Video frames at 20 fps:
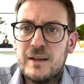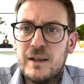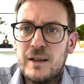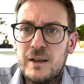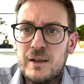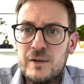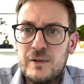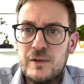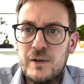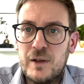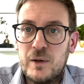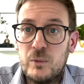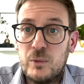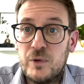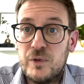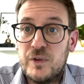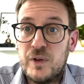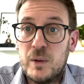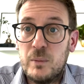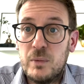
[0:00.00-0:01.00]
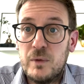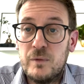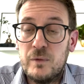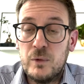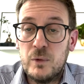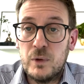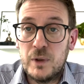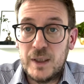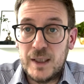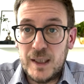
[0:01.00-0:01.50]
as I would say
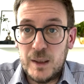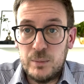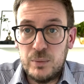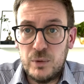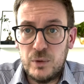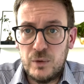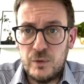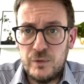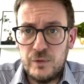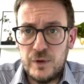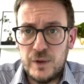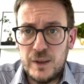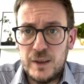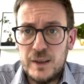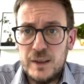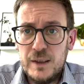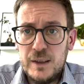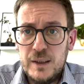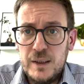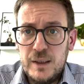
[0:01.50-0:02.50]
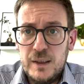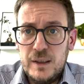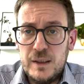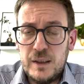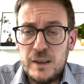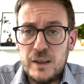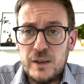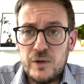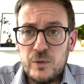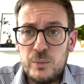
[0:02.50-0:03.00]
before, a couple of
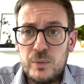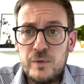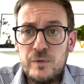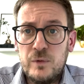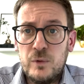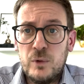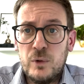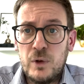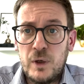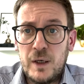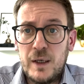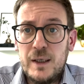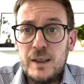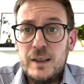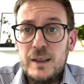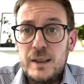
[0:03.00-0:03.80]
years before,